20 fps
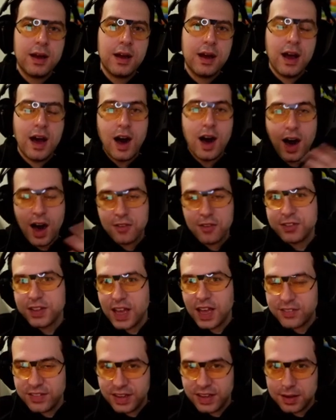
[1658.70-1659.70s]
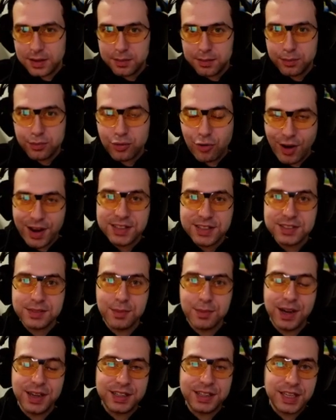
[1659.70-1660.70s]
After having praised
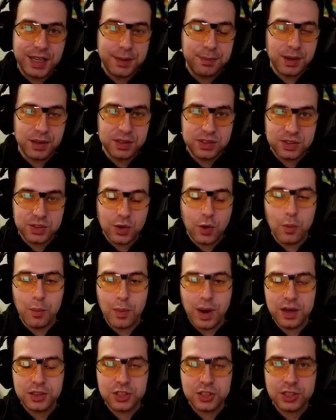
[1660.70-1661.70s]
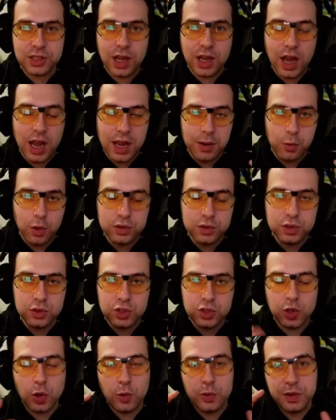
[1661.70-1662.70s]
my keepers so much, I want to
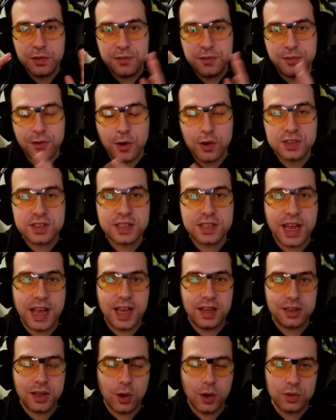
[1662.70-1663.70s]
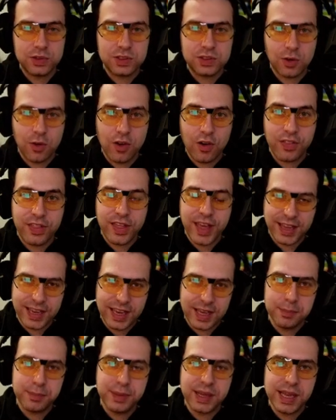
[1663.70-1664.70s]
show you firsthand how strong they can
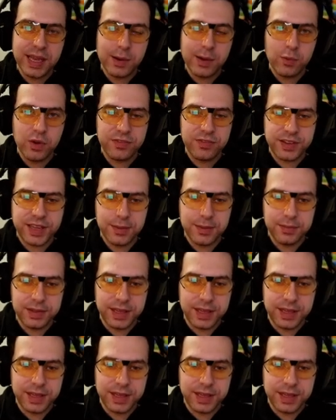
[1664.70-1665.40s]
be with Gimli.